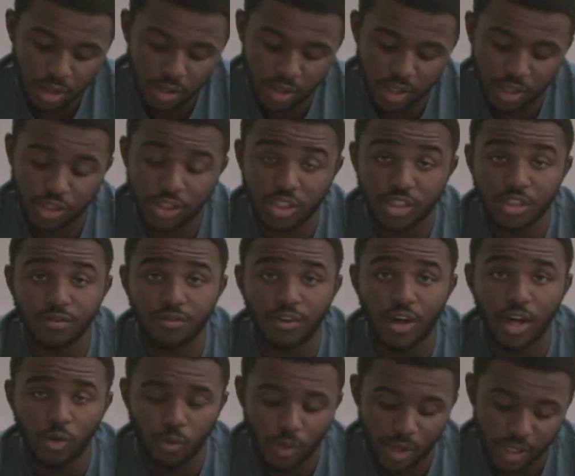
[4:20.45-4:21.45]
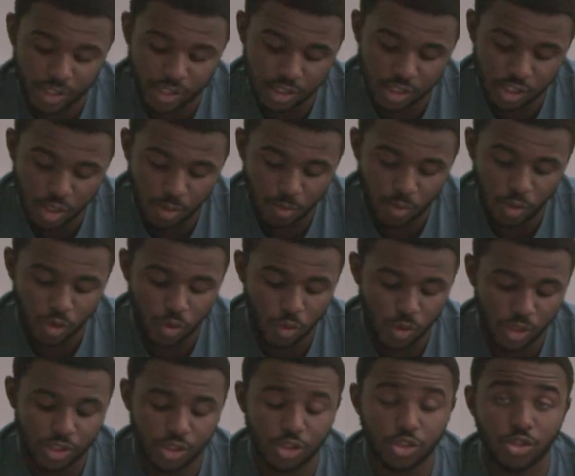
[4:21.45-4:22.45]
than justified rate to someone
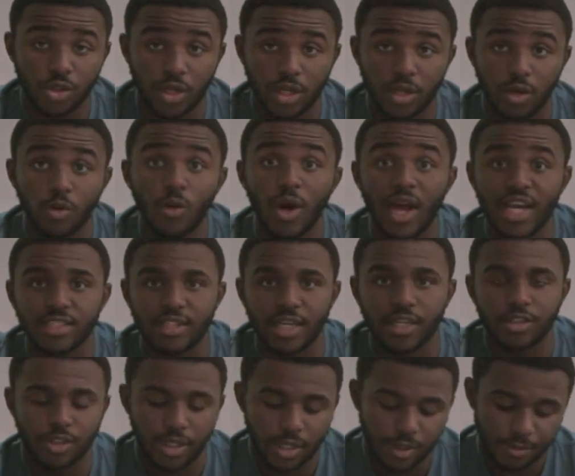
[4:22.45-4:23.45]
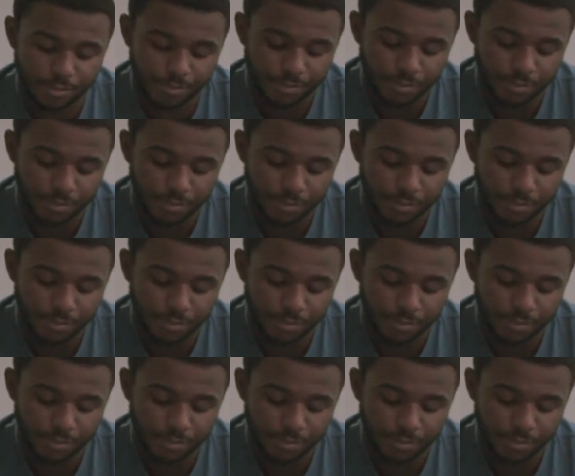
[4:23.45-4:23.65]
who has that trait.